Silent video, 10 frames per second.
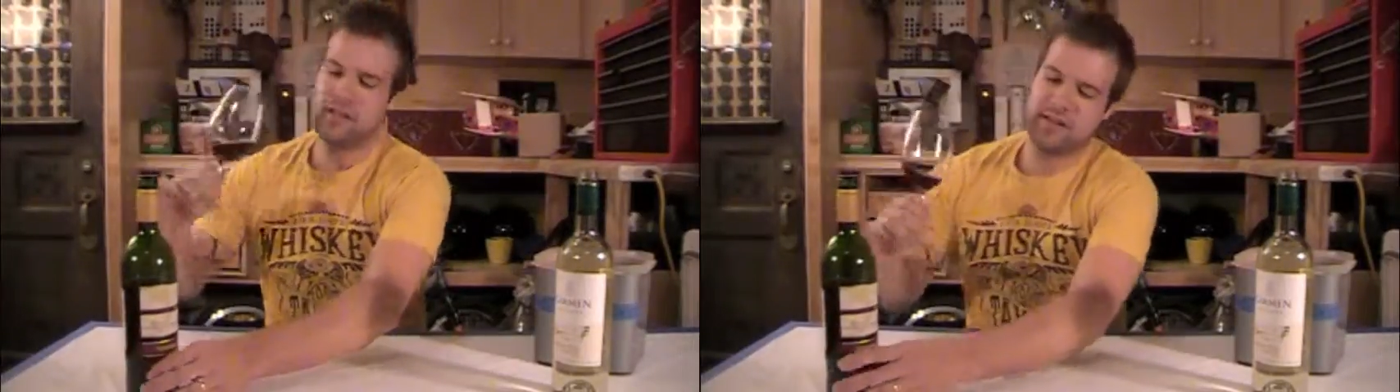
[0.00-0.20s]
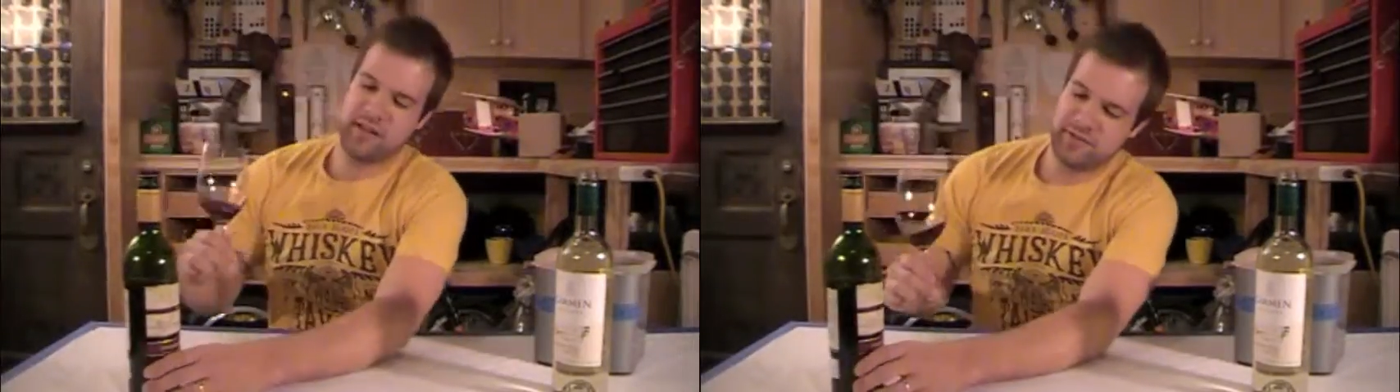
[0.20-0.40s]

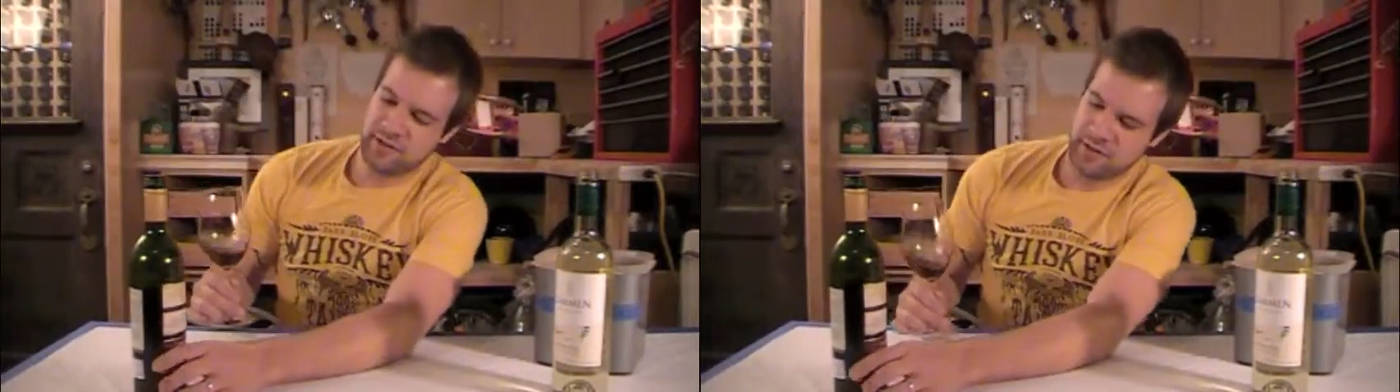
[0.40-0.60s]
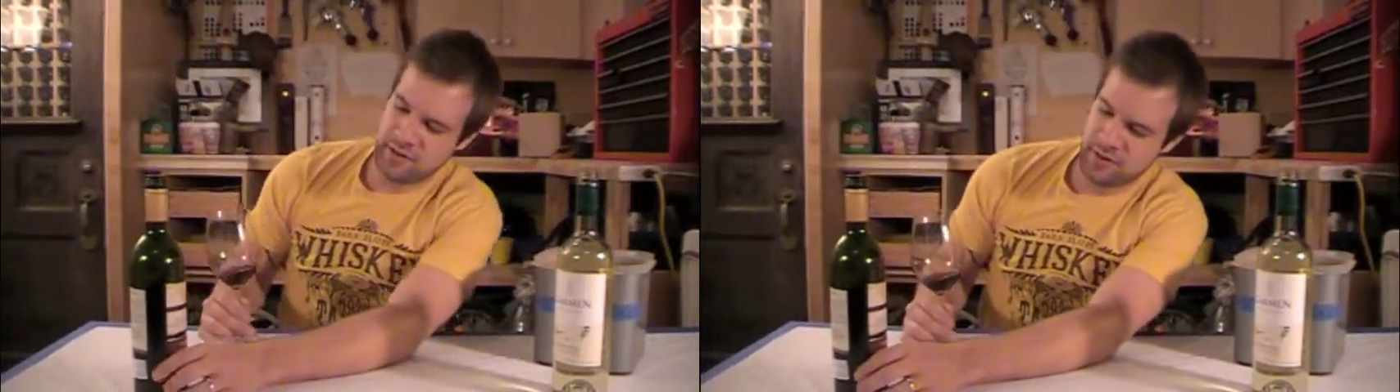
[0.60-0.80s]
I say the
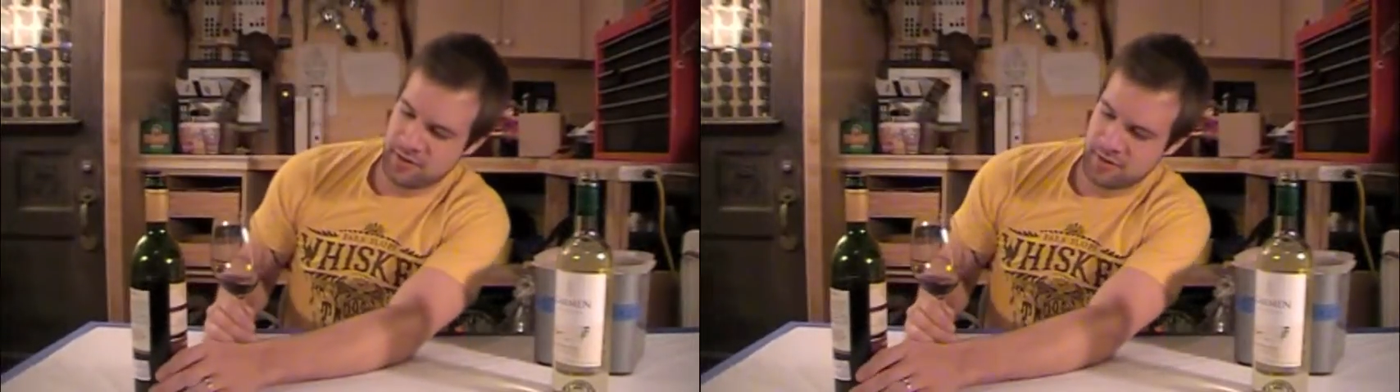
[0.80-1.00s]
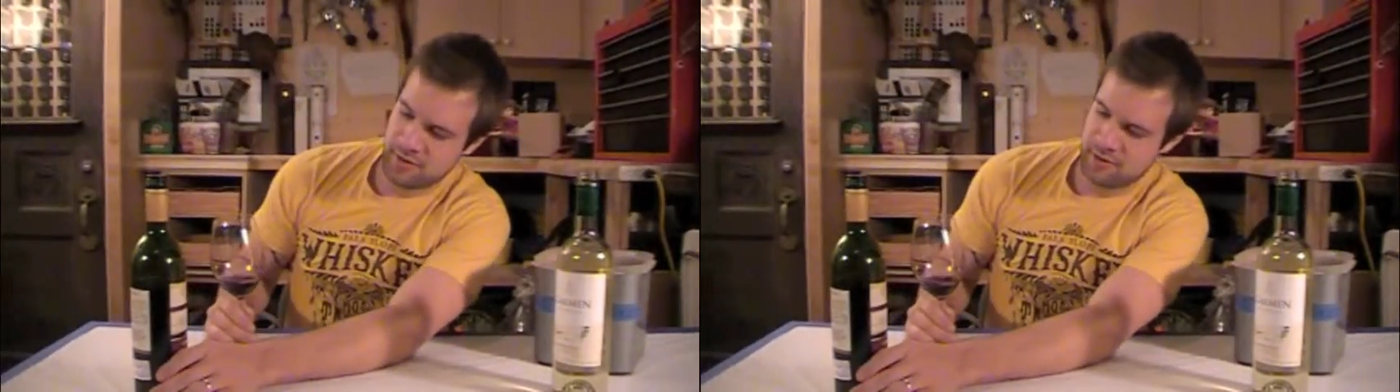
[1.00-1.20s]
vintage?
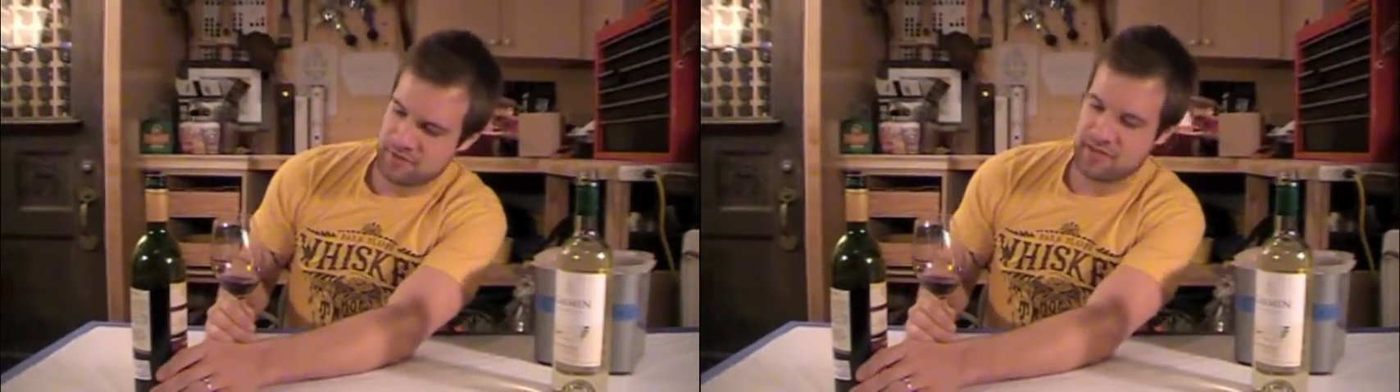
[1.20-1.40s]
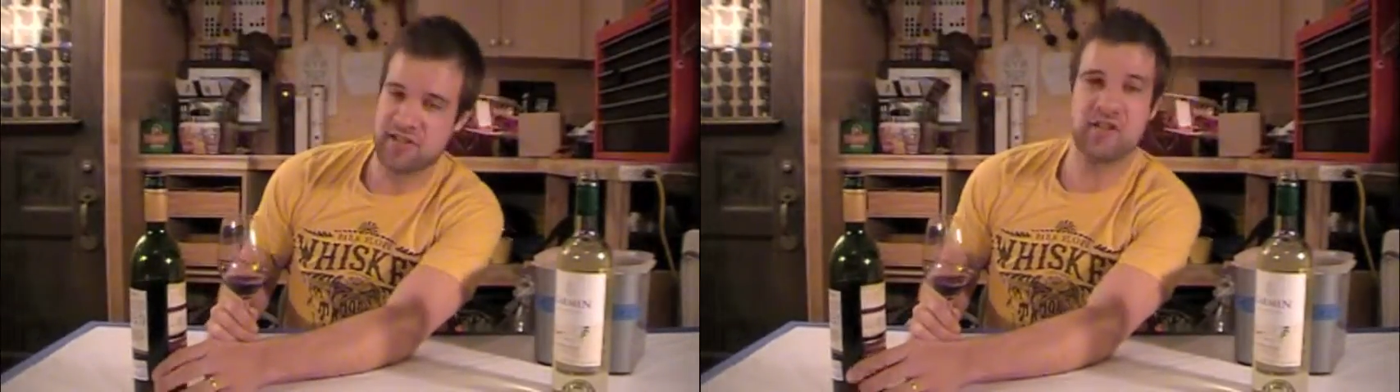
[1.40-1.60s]

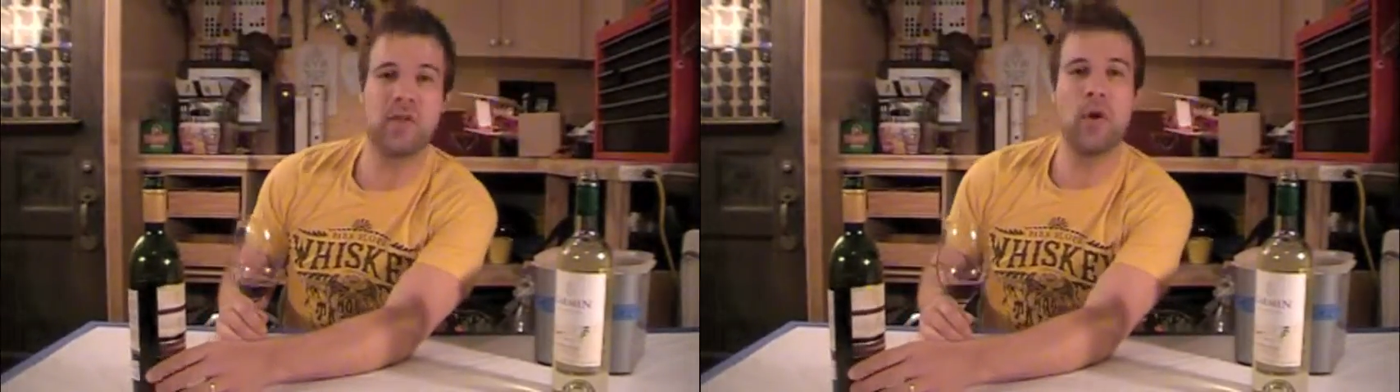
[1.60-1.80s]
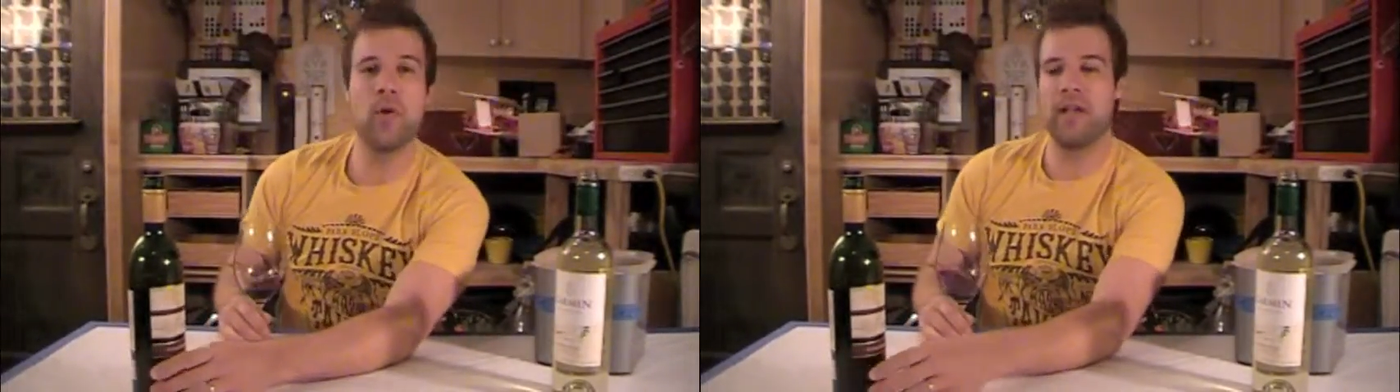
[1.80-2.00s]
What's this? This is
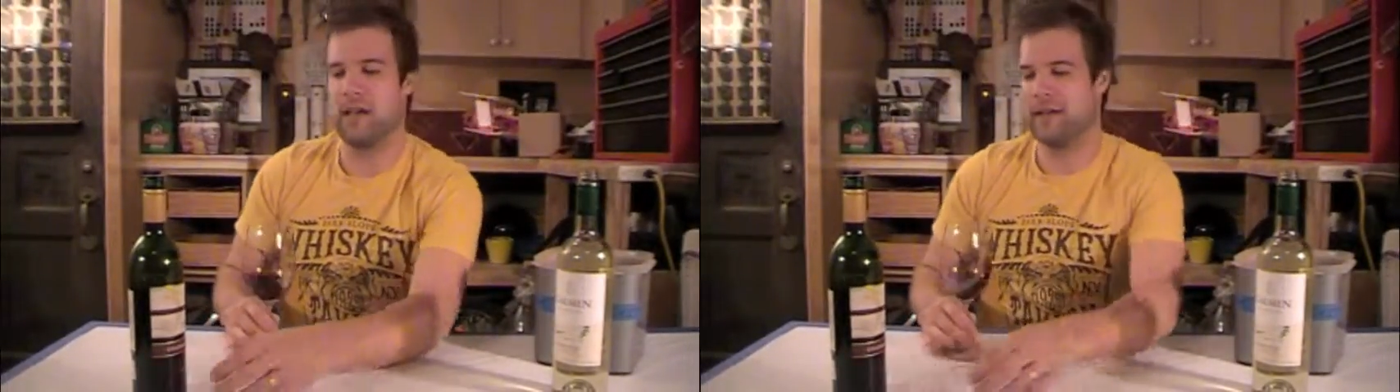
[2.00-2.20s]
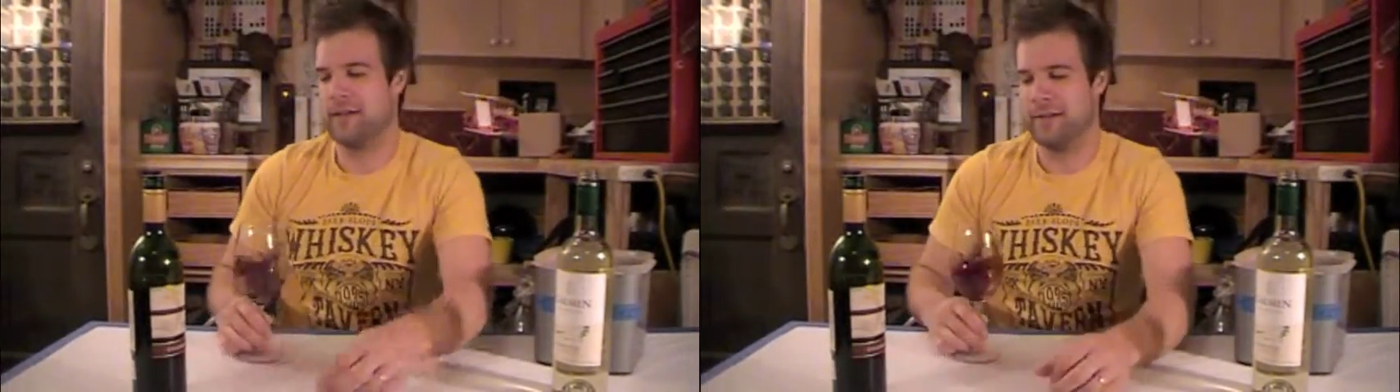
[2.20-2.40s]
their 08.